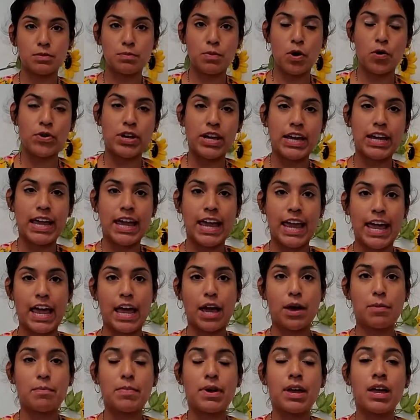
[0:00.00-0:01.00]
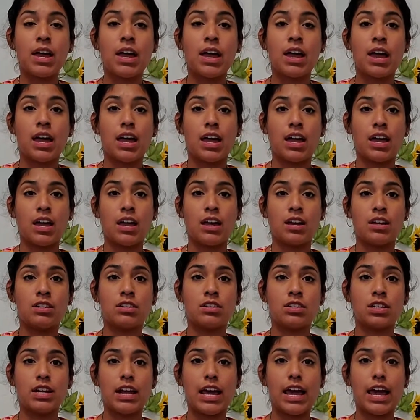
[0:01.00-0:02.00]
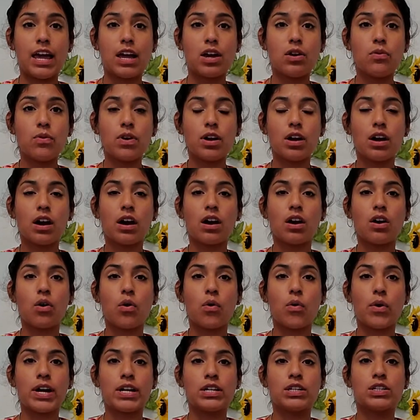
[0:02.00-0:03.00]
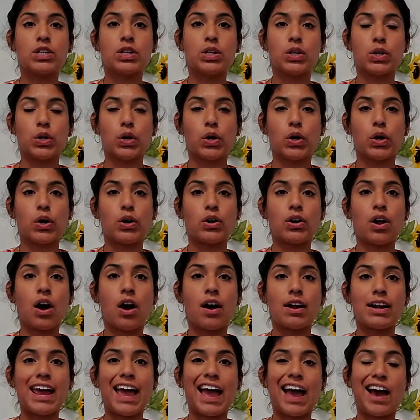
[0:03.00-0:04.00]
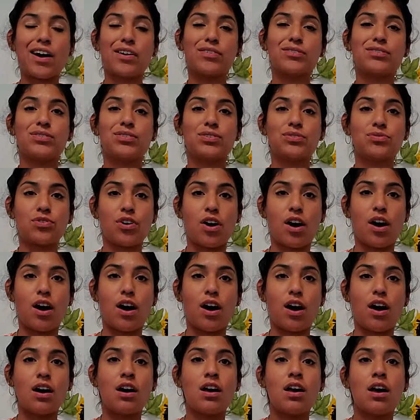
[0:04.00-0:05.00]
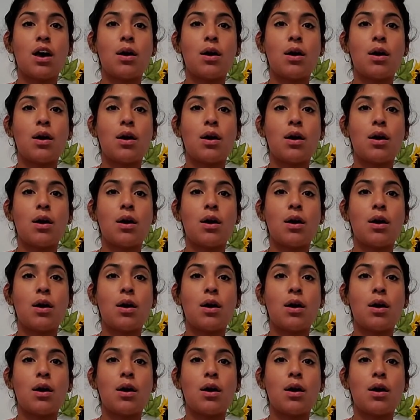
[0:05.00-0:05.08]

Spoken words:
Bohnenkamp, and today we are going to learn on how to draw